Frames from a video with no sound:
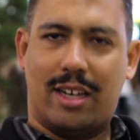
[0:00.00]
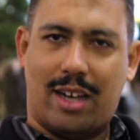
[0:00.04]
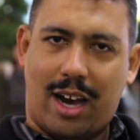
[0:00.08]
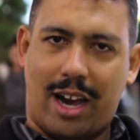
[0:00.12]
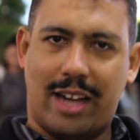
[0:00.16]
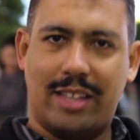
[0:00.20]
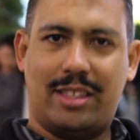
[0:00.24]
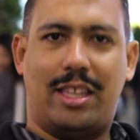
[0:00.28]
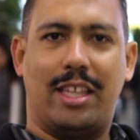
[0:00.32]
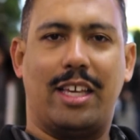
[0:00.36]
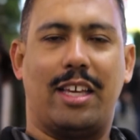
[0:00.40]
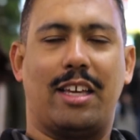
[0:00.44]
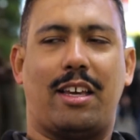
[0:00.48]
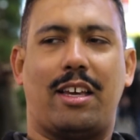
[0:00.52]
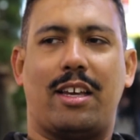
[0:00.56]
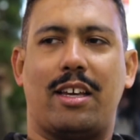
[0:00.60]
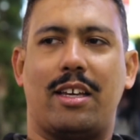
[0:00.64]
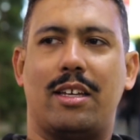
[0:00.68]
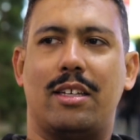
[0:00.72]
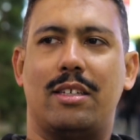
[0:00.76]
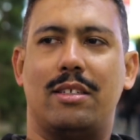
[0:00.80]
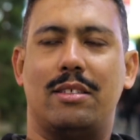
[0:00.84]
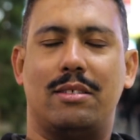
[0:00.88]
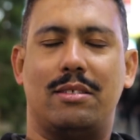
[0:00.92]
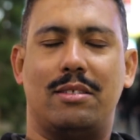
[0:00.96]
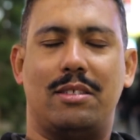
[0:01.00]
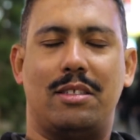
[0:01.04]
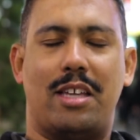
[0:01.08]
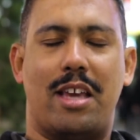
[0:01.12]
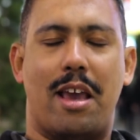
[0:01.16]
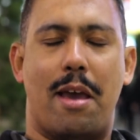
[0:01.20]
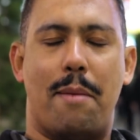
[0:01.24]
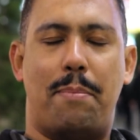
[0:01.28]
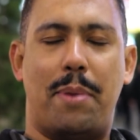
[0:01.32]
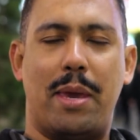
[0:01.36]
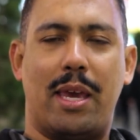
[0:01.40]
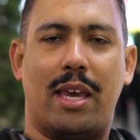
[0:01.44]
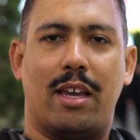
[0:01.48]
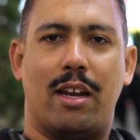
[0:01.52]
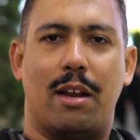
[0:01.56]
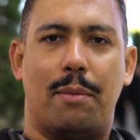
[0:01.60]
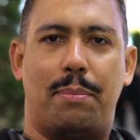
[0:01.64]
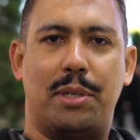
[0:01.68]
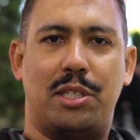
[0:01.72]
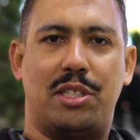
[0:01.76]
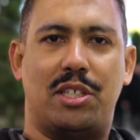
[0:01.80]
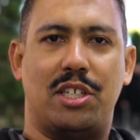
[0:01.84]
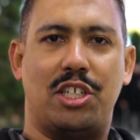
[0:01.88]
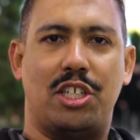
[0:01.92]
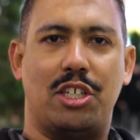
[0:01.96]
I think, yeah, being in a
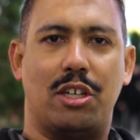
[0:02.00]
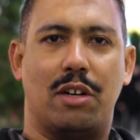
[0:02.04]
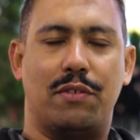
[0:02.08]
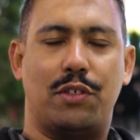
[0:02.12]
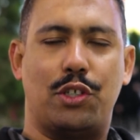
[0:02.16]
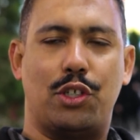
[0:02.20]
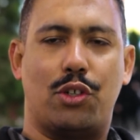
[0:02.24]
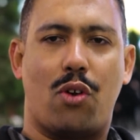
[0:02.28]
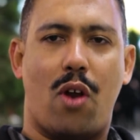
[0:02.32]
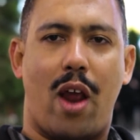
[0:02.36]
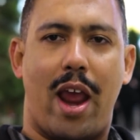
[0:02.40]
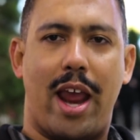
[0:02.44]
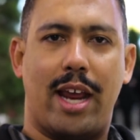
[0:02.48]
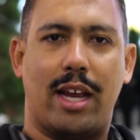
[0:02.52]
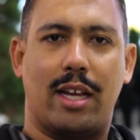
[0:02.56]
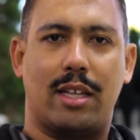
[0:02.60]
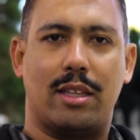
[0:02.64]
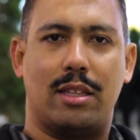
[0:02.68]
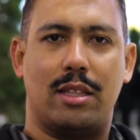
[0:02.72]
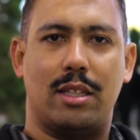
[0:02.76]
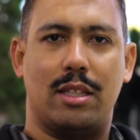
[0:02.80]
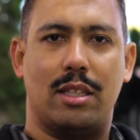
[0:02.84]
position of strength